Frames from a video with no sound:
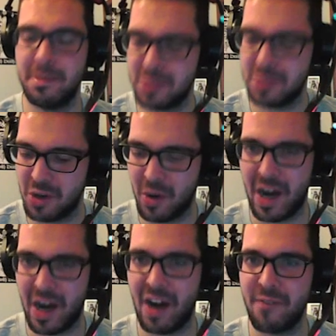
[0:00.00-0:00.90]

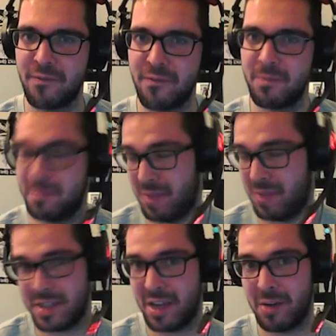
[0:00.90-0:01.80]
So
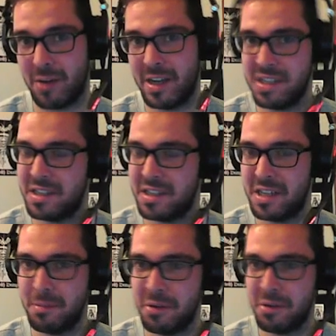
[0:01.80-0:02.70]
let's get right into the
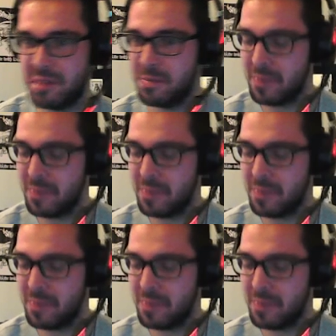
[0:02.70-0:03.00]
team preview.